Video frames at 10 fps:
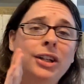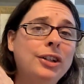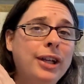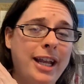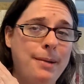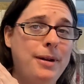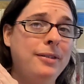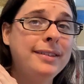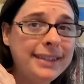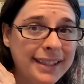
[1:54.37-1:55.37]
looking at my
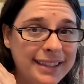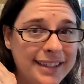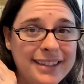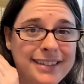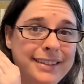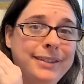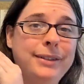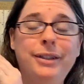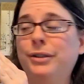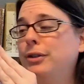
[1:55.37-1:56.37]
receipt, this is
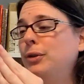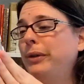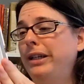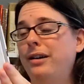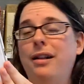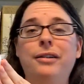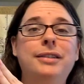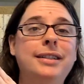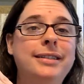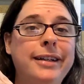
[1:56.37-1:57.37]
$20
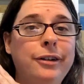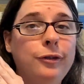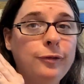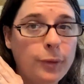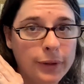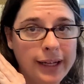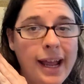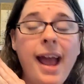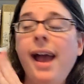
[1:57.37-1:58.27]
instead of $40.